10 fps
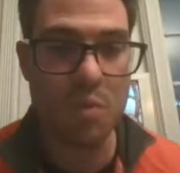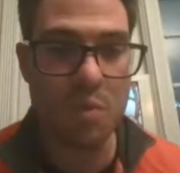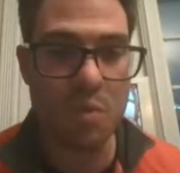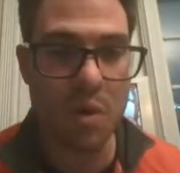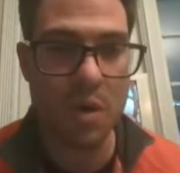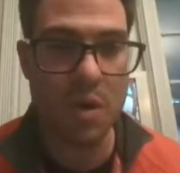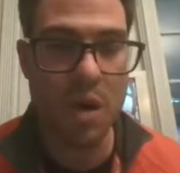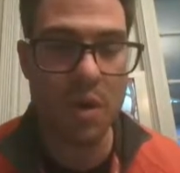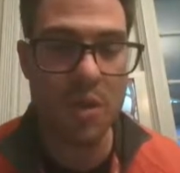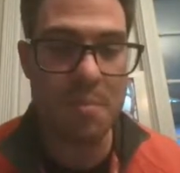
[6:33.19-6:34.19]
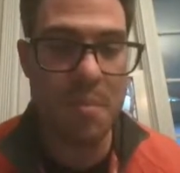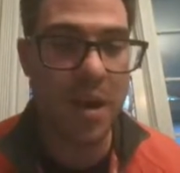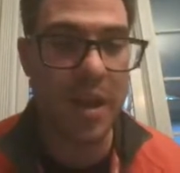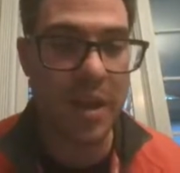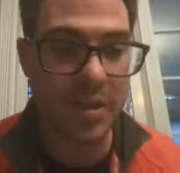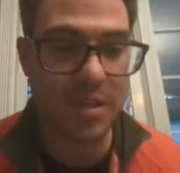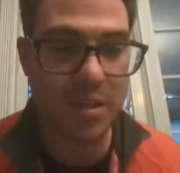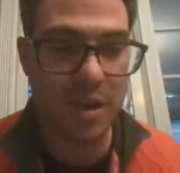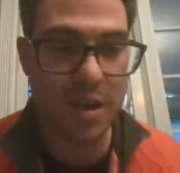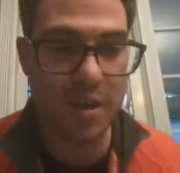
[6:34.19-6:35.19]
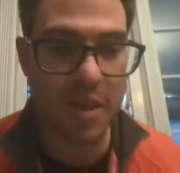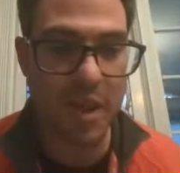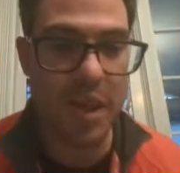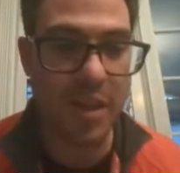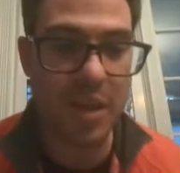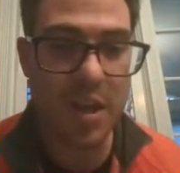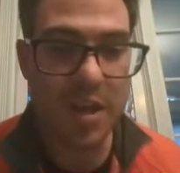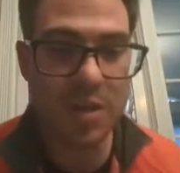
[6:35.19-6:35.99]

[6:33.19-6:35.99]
where all the money is, the heat.